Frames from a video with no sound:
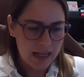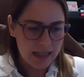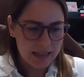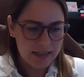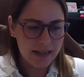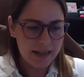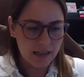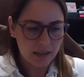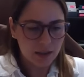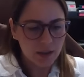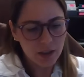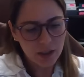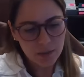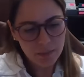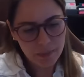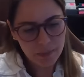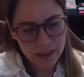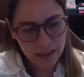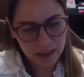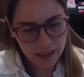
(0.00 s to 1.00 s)
there
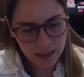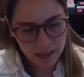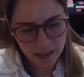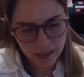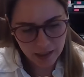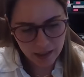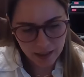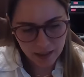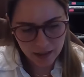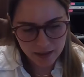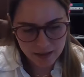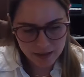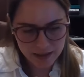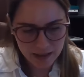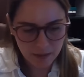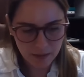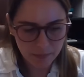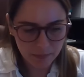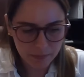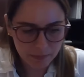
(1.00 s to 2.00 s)
could be
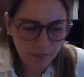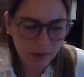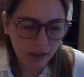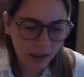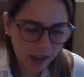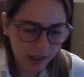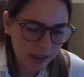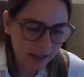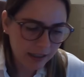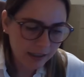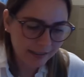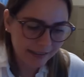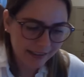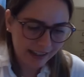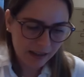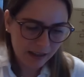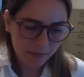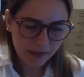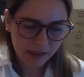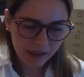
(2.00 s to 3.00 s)
some lung
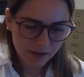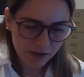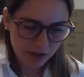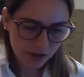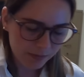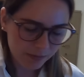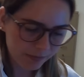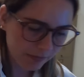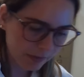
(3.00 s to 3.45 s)
damage